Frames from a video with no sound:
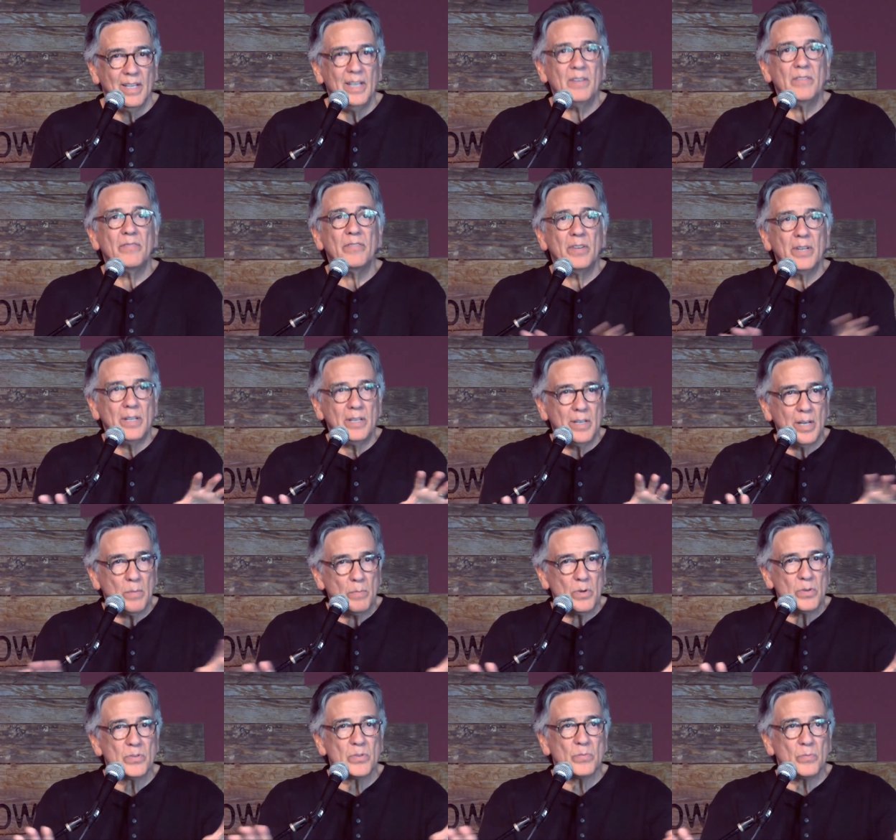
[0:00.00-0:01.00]
Infinite
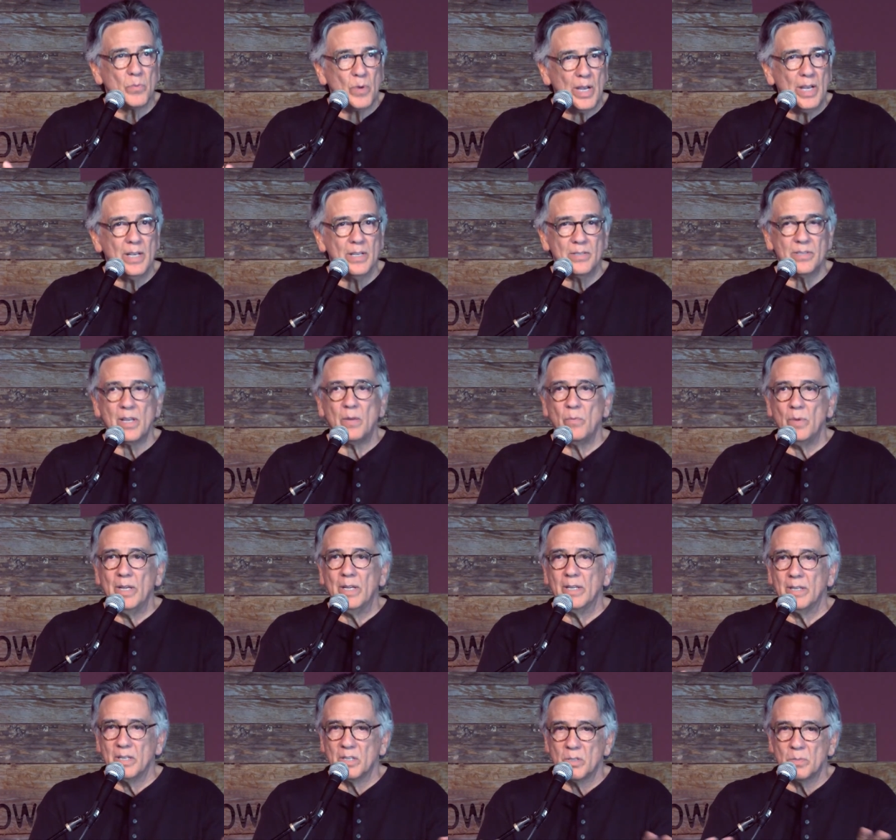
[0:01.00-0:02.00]
numbers of ways that
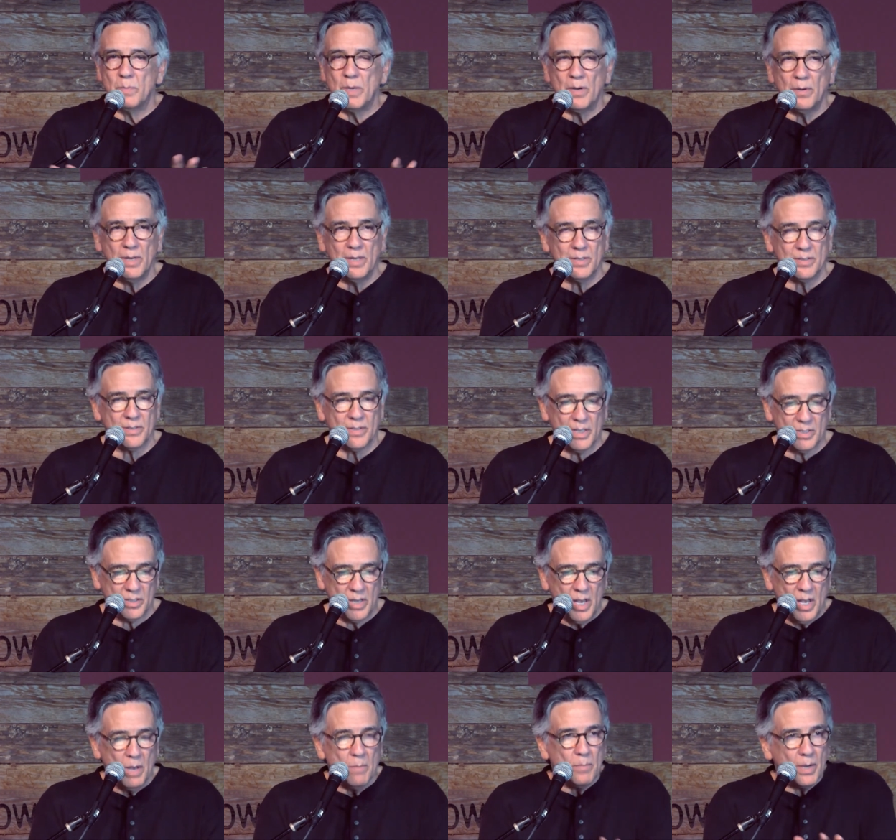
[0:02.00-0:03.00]
we can experience
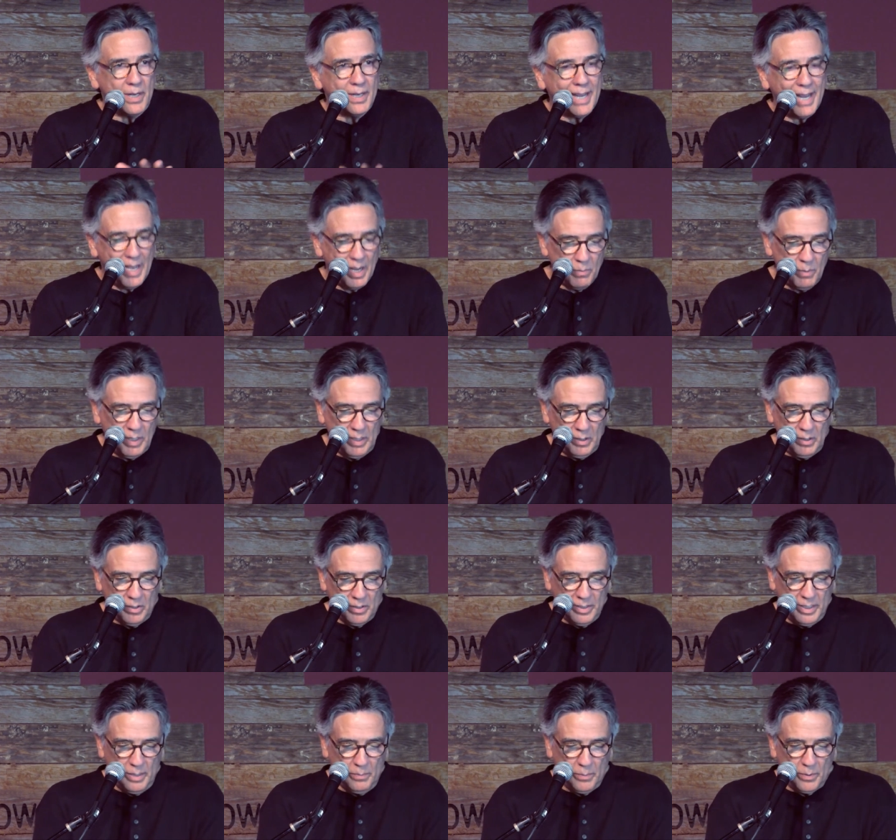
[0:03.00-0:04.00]
this, but can we
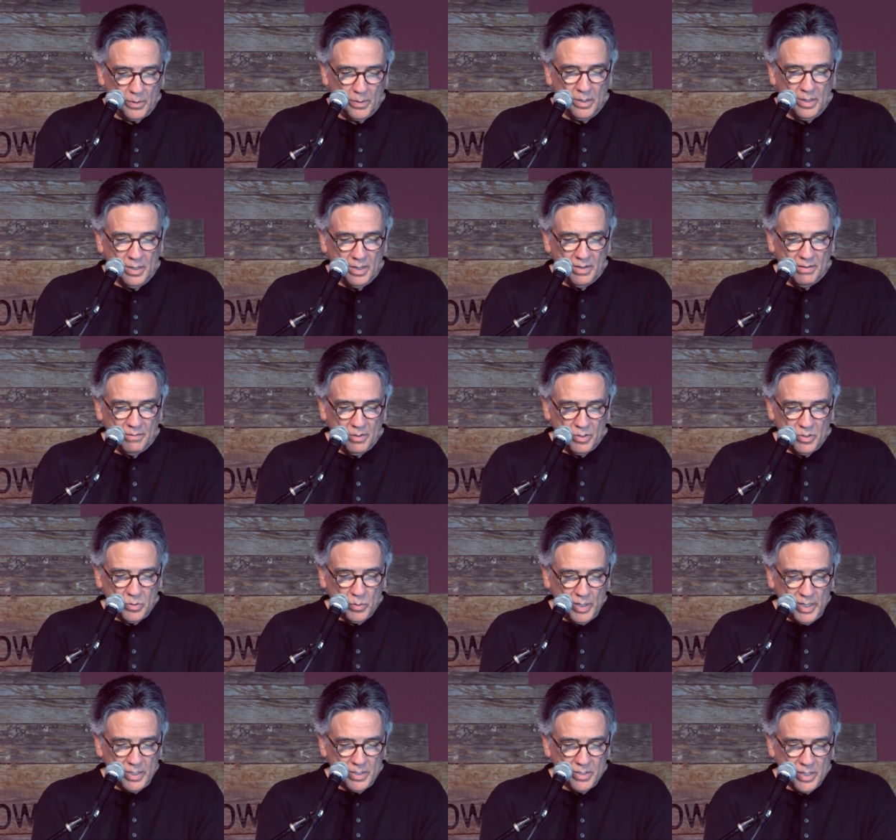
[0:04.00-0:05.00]
look deeper? Verse
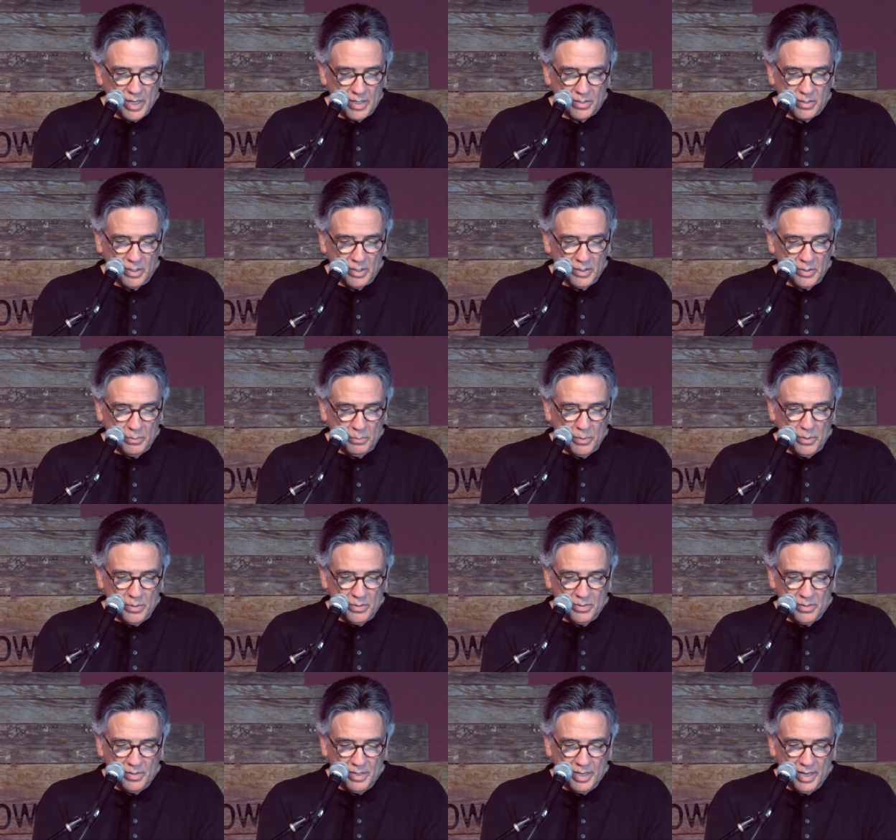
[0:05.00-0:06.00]
26 Look at the
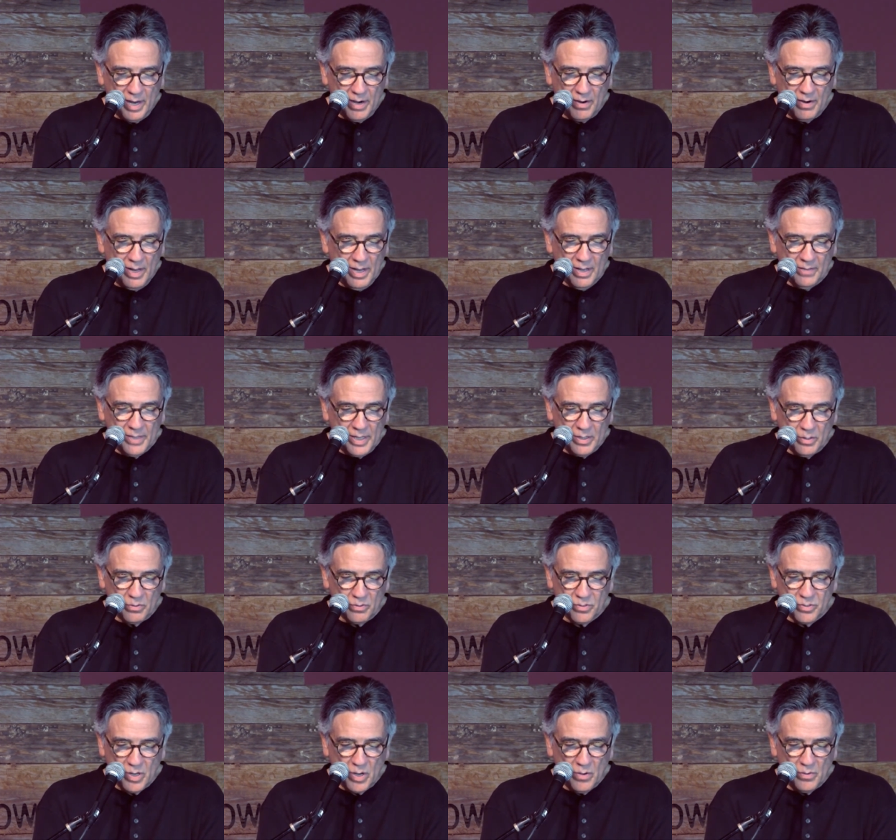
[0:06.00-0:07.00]
birds of the air. They
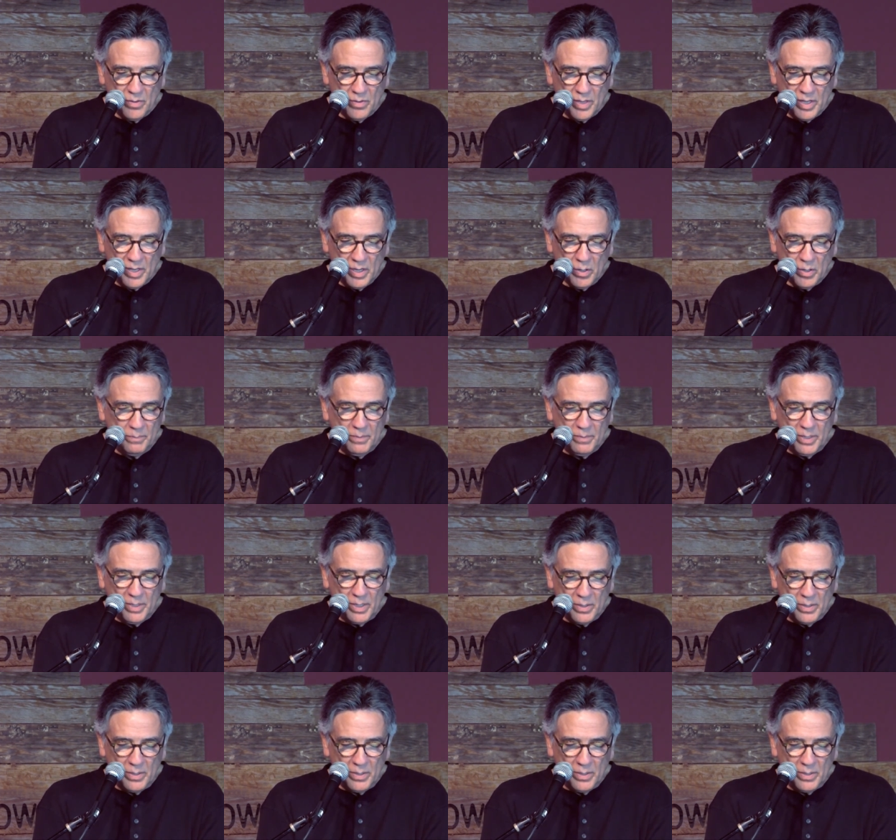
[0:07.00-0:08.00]
don't sow, they don't reap,
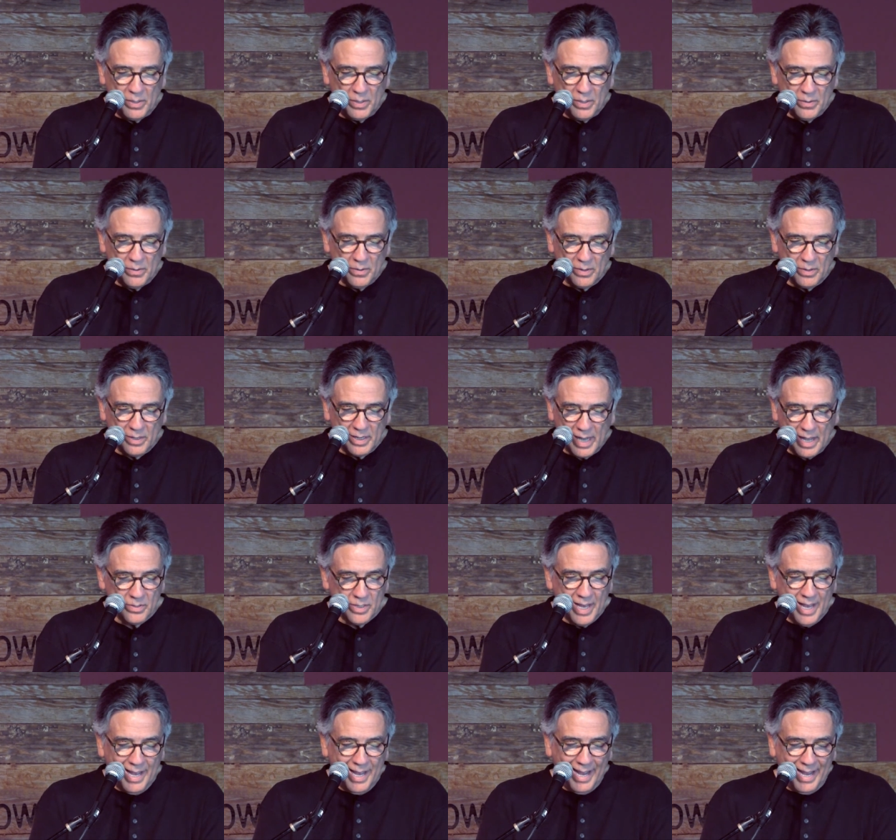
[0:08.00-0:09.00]
they don't gather into
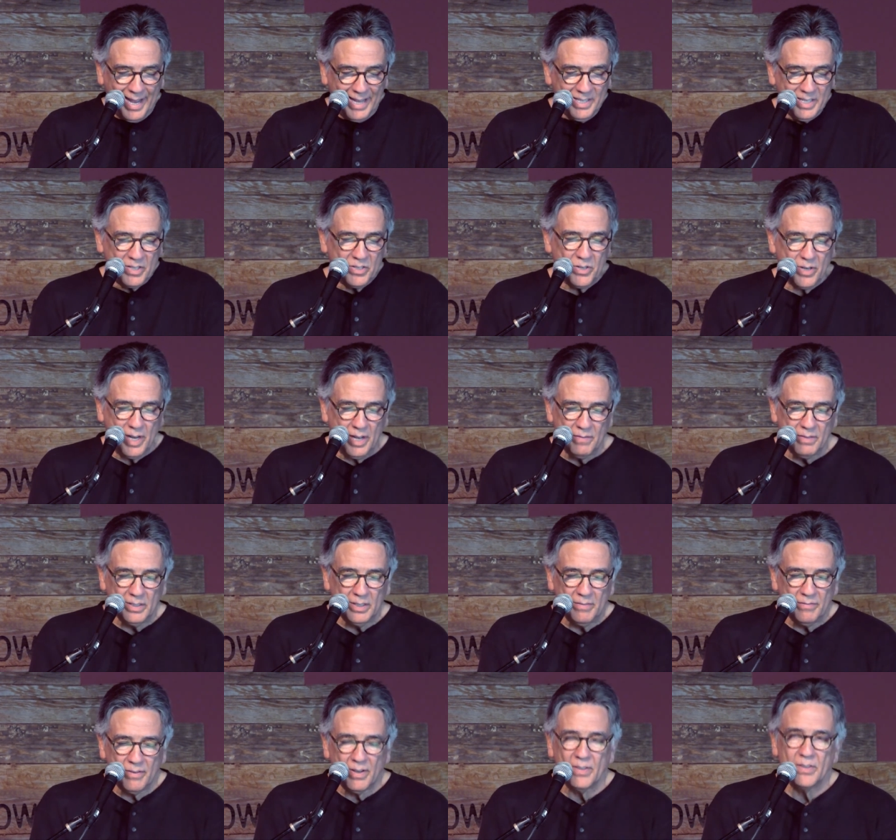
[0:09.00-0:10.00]
barns, and yet your
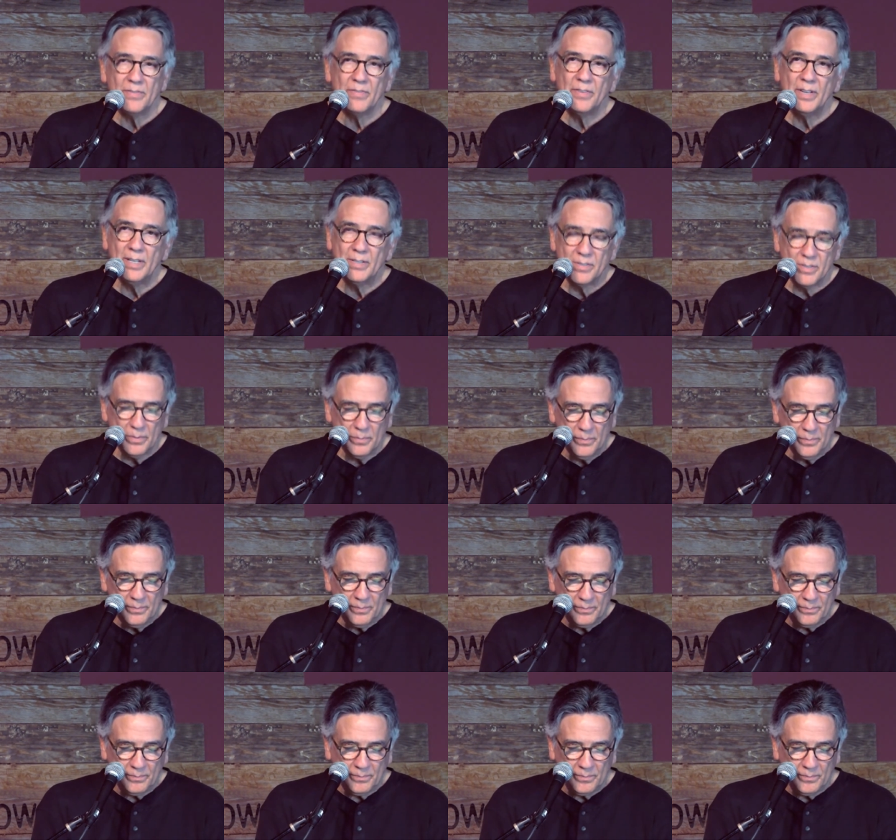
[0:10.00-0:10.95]
heavenly Father feeds them.